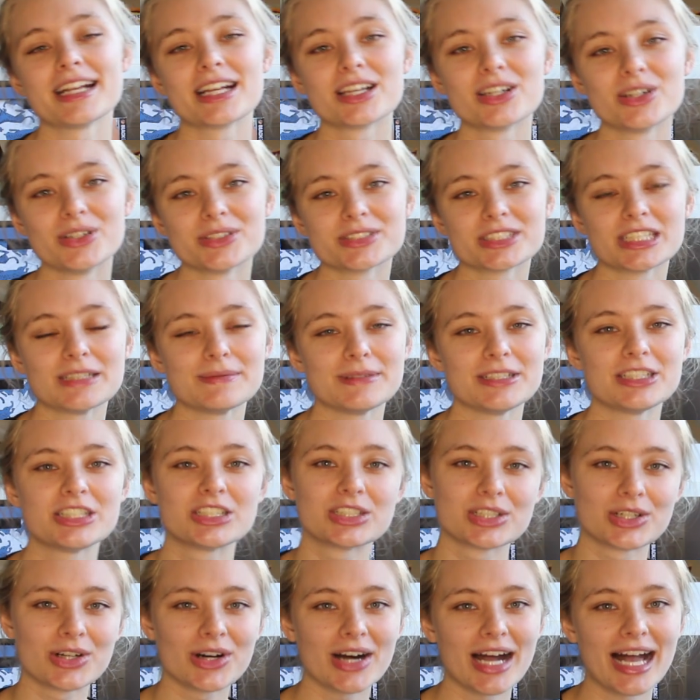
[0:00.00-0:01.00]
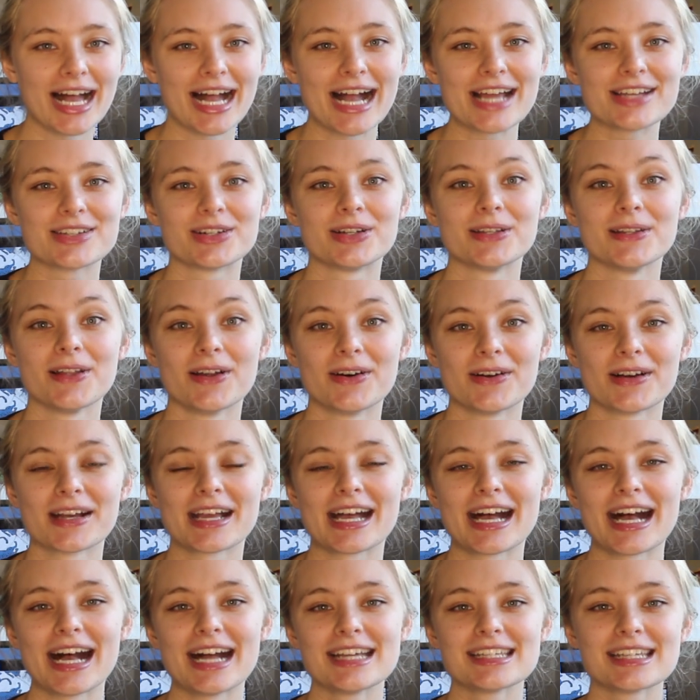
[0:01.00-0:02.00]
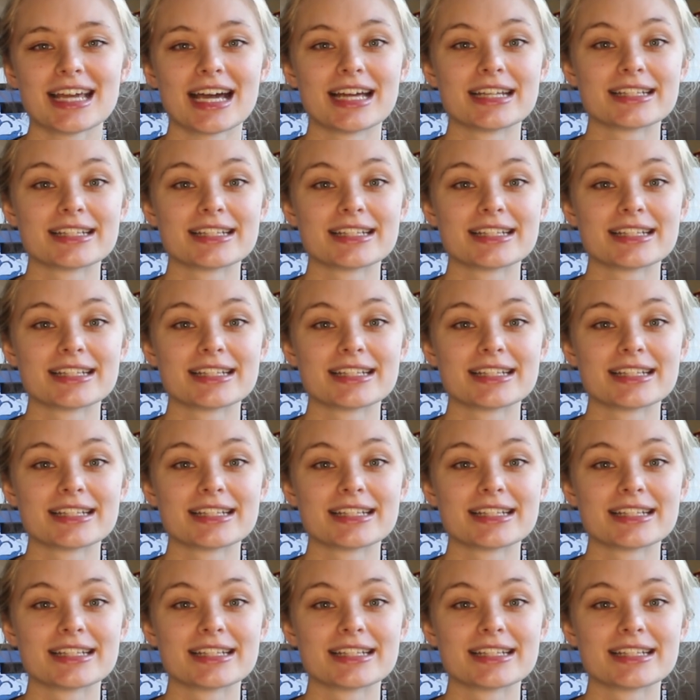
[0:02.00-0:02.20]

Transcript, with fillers: can also be short-haired or long-haired,